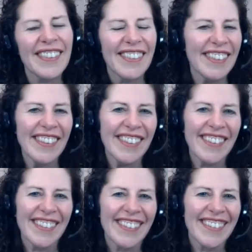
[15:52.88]

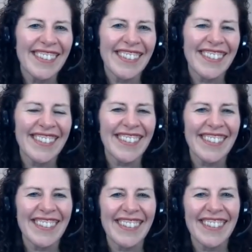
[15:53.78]

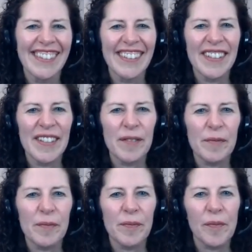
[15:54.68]

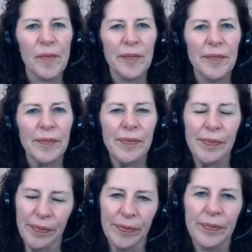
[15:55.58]

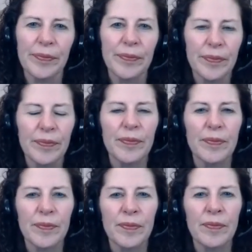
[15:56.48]

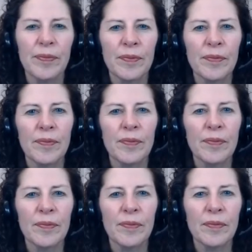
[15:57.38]

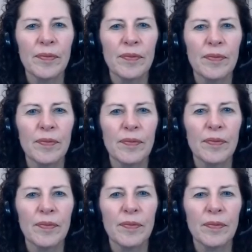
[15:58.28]

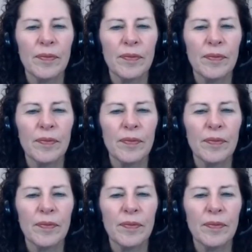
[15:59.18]
(not speaking)